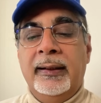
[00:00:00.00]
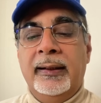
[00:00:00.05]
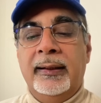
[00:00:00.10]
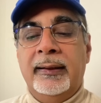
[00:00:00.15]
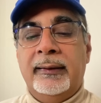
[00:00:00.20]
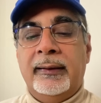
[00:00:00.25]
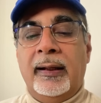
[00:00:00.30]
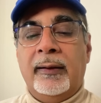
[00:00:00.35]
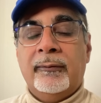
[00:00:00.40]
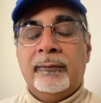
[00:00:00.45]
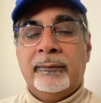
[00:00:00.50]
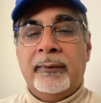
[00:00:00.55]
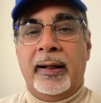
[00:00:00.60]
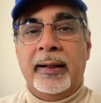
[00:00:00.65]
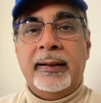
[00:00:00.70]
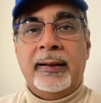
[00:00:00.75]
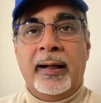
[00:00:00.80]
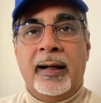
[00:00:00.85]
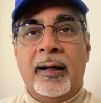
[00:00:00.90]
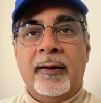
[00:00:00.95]
It's like
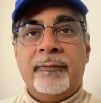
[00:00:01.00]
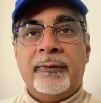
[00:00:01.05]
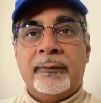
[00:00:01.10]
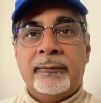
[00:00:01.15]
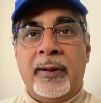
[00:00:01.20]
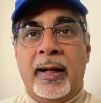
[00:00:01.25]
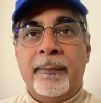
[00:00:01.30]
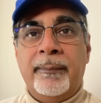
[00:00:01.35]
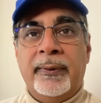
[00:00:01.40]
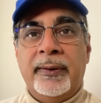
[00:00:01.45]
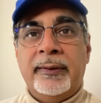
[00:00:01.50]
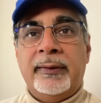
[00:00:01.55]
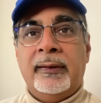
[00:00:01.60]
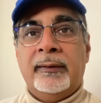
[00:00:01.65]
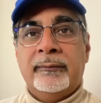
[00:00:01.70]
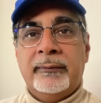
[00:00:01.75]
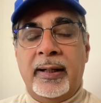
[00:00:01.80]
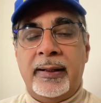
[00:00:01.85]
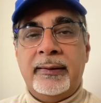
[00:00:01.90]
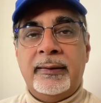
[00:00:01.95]
right car for the right person
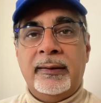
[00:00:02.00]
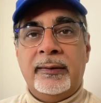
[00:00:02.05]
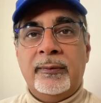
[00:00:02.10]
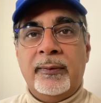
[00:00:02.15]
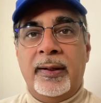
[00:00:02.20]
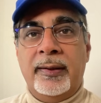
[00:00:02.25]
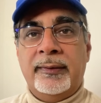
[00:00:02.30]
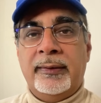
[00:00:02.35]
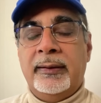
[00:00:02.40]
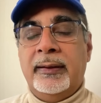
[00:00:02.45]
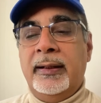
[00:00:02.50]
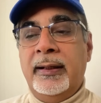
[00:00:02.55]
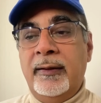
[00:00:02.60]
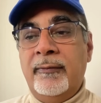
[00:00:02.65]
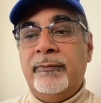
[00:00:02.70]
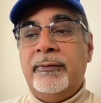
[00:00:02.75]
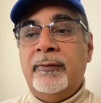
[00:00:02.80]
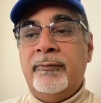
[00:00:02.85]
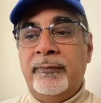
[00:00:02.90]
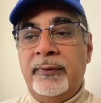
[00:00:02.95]
in the right situation.
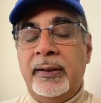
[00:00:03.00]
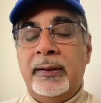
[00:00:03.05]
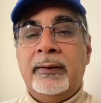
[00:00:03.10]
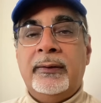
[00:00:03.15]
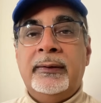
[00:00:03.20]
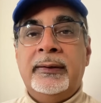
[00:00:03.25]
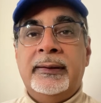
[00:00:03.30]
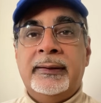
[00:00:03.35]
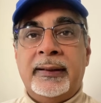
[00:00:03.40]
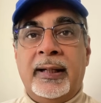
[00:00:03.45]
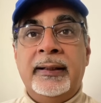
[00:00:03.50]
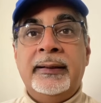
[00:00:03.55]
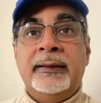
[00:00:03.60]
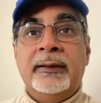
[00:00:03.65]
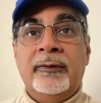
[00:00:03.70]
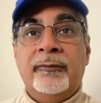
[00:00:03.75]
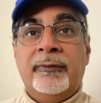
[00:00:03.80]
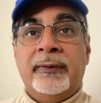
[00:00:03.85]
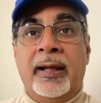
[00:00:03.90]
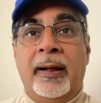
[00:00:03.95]
If the vehicle is
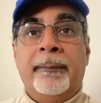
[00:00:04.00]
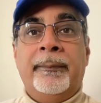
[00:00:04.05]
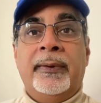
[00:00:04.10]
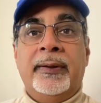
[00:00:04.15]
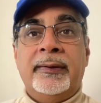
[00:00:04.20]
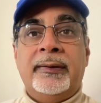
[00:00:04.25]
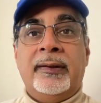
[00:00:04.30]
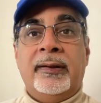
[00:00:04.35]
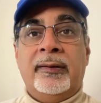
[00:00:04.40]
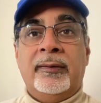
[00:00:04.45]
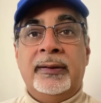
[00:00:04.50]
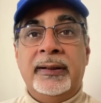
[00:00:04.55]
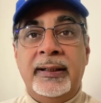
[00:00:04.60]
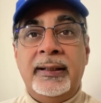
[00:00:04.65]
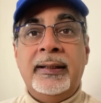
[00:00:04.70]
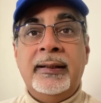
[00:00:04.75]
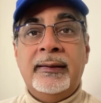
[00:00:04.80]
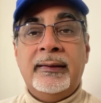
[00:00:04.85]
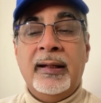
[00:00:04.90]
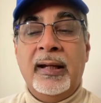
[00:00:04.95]
ideal for that person's
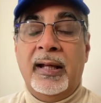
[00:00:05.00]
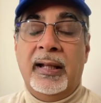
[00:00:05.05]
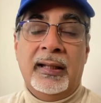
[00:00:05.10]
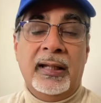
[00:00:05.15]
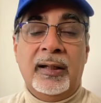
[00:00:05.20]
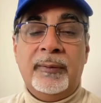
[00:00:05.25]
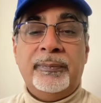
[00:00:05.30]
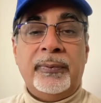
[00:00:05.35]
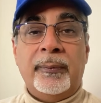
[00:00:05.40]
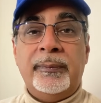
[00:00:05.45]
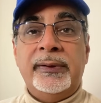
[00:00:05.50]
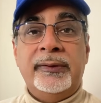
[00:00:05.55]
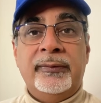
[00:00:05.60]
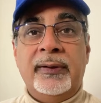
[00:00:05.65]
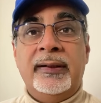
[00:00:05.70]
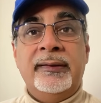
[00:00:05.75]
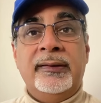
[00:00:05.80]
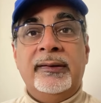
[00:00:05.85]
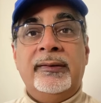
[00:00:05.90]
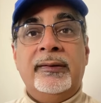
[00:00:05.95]
needs, they'll probably
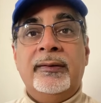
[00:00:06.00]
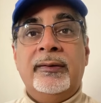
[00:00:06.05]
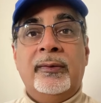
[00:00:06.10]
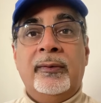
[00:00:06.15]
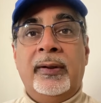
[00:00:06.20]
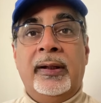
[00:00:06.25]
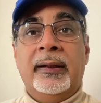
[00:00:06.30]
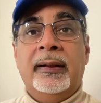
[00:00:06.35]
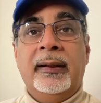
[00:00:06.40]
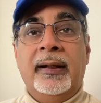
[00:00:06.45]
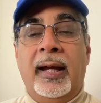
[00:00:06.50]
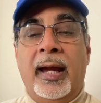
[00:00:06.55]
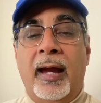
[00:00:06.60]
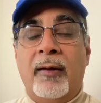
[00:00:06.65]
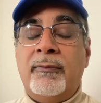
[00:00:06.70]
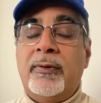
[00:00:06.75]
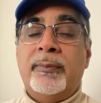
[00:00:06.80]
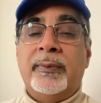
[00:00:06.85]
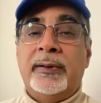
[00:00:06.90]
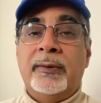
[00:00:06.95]
transition to it.
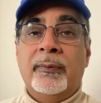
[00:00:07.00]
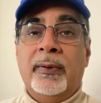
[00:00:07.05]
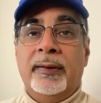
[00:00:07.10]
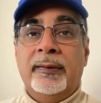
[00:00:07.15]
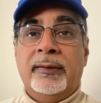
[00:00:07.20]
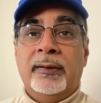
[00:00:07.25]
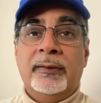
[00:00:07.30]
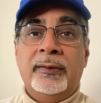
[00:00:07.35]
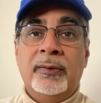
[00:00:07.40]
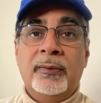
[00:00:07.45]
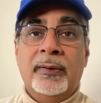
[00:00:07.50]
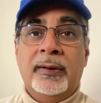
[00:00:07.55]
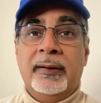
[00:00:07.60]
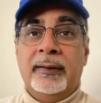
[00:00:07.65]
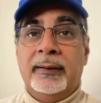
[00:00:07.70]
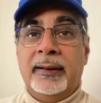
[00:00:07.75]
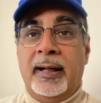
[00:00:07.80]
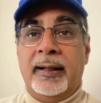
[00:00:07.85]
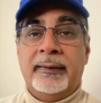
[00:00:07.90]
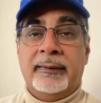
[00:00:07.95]
Everybody wants a newer,
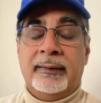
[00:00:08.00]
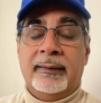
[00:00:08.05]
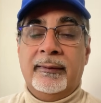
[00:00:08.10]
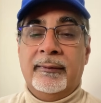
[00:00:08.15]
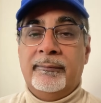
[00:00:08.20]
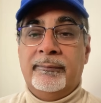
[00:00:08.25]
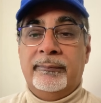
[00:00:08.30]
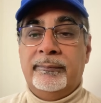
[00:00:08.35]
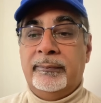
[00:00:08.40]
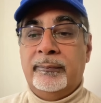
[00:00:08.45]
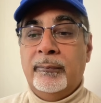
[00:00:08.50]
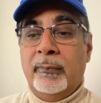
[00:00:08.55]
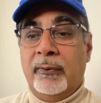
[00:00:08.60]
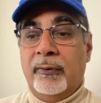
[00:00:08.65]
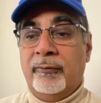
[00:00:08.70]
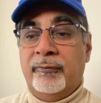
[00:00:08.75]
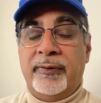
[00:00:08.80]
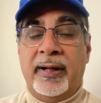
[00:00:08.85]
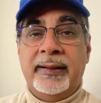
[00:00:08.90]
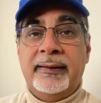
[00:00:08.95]
nicer,
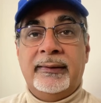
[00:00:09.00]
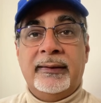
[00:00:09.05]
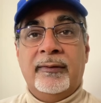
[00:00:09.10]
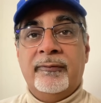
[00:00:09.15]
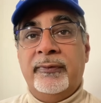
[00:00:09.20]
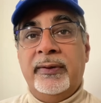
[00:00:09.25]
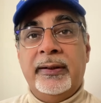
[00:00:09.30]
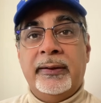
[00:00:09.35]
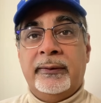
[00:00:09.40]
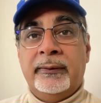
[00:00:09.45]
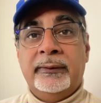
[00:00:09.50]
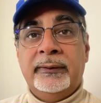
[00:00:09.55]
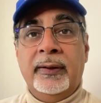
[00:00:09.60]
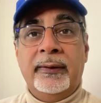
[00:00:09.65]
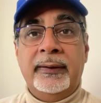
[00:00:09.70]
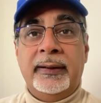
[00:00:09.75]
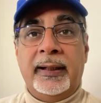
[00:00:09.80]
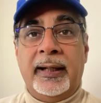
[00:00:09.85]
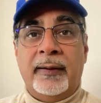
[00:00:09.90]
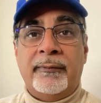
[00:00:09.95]
more fancier vehicle,
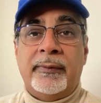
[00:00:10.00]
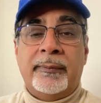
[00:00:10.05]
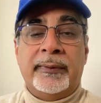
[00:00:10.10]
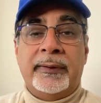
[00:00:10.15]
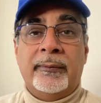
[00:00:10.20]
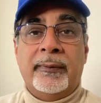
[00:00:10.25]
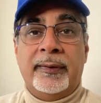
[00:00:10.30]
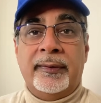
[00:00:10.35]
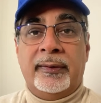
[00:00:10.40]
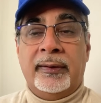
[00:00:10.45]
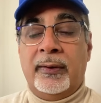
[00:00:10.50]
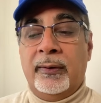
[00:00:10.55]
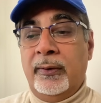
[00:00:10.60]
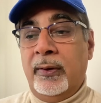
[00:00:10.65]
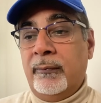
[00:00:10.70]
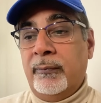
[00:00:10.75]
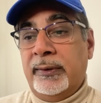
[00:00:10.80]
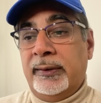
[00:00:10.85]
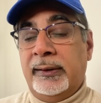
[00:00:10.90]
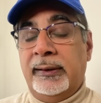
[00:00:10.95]
don't they? Everybody wants to go,
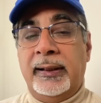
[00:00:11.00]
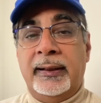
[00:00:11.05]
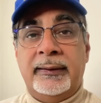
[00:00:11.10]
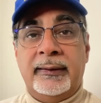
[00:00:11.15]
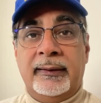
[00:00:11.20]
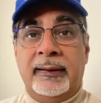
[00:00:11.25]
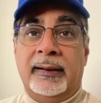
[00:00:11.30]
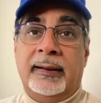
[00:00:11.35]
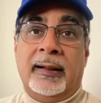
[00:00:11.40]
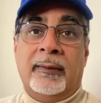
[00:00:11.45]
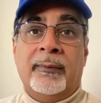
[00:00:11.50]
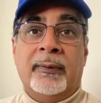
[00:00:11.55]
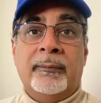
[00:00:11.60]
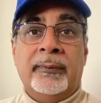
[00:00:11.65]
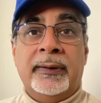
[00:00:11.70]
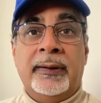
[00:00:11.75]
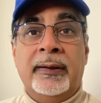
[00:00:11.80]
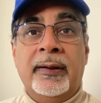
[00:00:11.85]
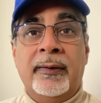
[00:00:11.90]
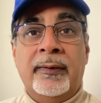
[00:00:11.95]
oh, what's the latest thing? I want
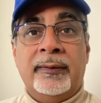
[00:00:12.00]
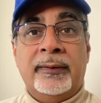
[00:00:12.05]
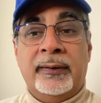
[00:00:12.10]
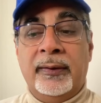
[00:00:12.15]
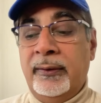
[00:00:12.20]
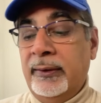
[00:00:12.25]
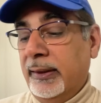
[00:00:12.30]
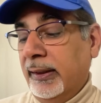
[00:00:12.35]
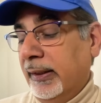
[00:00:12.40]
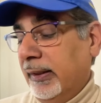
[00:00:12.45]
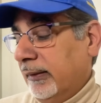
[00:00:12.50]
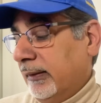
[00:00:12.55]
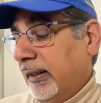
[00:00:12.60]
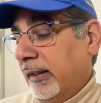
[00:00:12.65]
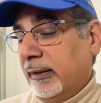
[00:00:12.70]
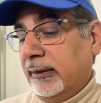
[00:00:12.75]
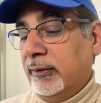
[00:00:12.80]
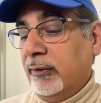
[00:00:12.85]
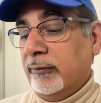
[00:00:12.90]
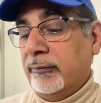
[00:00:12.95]
one of those, you know? It's
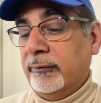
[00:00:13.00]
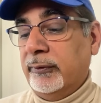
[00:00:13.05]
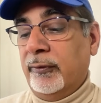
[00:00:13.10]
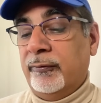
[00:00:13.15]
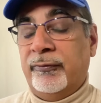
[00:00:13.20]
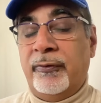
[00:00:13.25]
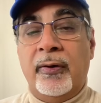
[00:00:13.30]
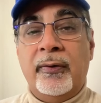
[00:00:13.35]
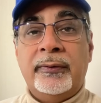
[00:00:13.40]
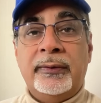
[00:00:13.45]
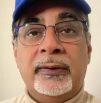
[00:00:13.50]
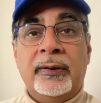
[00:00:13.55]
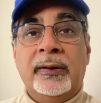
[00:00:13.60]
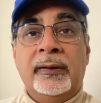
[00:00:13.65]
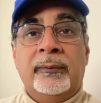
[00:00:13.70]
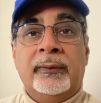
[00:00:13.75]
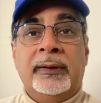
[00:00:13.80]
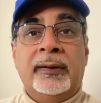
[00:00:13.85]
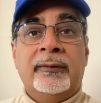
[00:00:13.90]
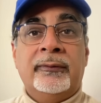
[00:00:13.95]
like your phone, you know?
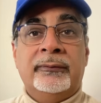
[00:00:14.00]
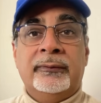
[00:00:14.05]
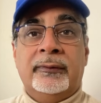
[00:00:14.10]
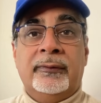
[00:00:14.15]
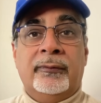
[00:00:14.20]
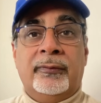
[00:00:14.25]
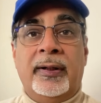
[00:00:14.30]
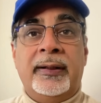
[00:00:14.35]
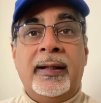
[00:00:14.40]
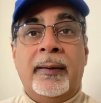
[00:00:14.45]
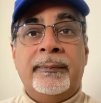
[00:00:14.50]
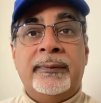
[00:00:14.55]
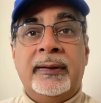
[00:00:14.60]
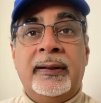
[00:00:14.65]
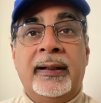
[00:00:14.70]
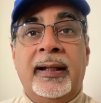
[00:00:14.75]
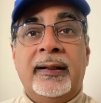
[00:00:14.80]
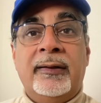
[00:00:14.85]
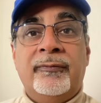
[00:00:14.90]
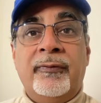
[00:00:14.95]
You want to trade up to the
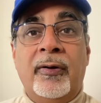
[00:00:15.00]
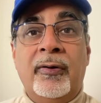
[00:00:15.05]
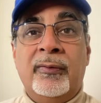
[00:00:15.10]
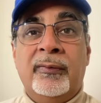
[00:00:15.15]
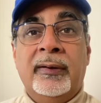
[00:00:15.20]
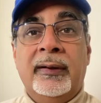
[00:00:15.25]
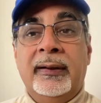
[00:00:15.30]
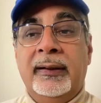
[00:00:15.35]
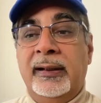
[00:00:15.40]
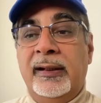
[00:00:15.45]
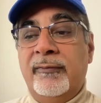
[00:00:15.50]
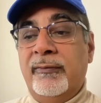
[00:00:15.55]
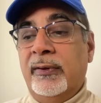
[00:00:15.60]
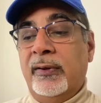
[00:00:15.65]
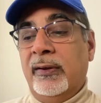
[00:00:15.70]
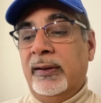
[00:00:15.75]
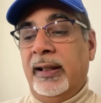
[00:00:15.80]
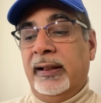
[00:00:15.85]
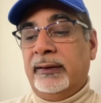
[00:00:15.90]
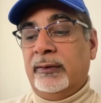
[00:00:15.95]
next phone, even
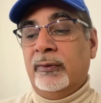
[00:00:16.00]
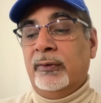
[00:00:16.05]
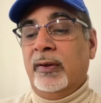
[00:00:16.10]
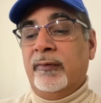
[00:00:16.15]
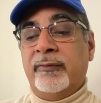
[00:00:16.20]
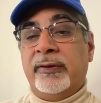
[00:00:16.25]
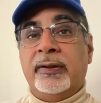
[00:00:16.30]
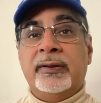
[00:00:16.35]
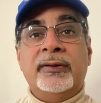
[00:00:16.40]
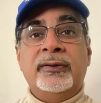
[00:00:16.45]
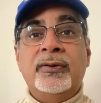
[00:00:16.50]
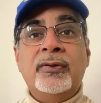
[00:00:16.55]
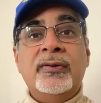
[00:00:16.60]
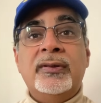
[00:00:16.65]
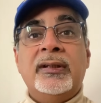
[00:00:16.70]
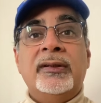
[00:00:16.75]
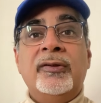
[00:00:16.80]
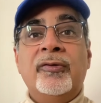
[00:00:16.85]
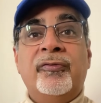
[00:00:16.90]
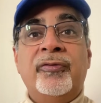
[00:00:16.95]
though like you're never going to use
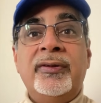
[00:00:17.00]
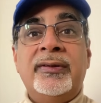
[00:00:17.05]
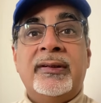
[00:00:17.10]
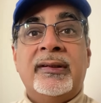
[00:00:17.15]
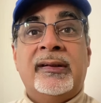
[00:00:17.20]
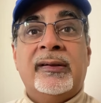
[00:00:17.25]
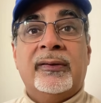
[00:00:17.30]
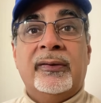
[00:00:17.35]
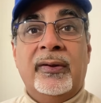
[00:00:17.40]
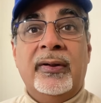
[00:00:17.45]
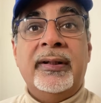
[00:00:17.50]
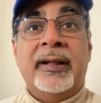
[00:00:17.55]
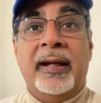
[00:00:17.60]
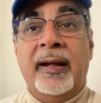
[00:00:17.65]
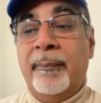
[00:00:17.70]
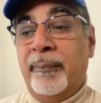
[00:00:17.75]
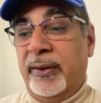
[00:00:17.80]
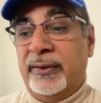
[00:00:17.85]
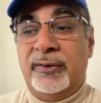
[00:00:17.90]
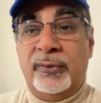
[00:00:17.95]
the new features that are on
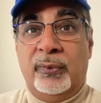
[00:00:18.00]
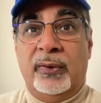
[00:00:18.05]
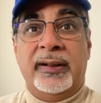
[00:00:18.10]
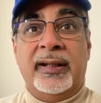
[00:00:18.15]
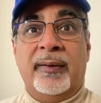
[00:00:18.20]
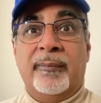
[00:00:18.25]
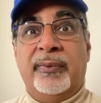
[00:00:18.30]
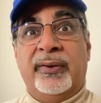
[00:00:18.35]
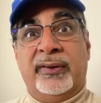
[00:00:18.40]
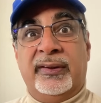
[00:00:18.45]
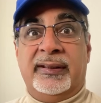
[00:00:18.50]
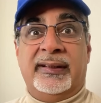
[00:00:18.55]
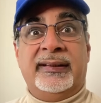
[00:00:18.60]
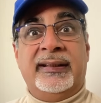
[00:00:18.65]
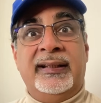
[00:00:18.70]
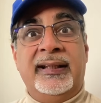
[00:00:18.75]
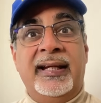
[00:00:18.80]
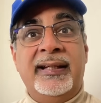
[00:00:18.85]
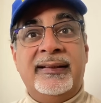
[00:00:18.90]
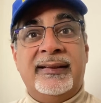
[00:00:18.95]
it, but you want it because it's
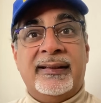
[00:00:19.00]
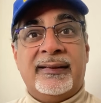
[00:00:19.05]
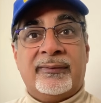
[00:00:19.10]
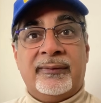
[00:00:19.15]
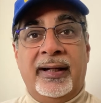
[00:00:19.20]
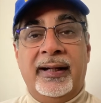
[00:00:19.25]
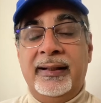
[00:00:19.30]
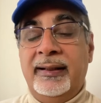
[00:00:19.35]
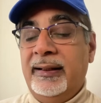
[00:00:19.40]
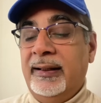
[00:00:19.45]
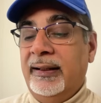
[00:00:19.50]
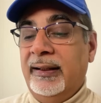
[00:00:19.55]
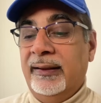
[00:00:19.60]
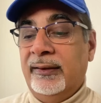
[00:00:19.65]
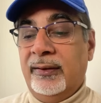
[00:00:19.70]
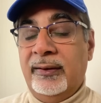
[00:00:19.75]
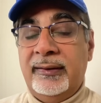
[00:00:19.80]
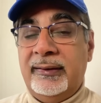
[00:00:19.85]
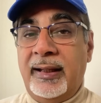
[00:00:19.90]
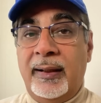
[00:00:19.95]
the latest, right?
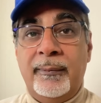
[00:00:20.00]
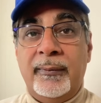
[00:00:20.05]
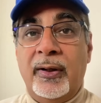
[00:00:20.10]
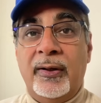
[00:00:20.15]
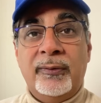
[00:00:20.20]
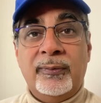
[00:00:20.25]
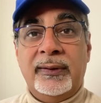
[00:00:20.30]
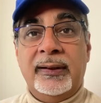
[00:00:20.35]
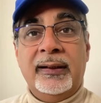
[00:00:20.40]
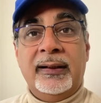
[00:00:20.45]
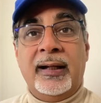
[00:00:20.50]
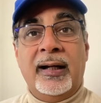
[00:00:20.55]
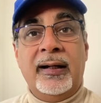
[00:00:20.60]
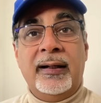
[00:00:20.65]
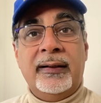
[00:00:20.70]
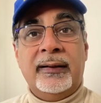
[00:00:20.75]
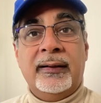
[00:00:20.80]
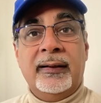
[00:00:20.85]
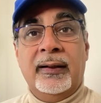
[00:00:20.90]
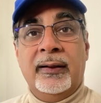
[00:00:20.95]
So the same goes with the
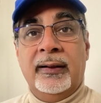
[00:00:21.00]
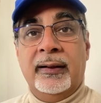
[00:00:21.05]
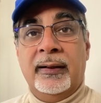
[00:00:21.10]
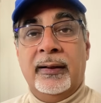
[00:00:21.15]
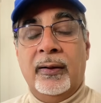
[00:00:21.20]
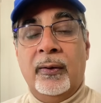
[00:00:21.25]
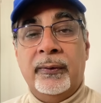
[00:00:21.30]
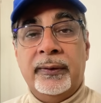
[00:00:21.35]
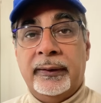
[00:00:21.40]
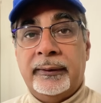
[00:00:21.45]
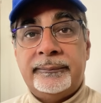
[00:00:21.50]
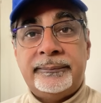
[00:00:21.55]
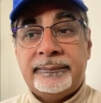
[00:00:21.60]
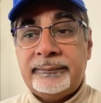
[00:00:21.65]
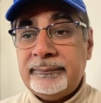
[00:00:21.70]
car owner.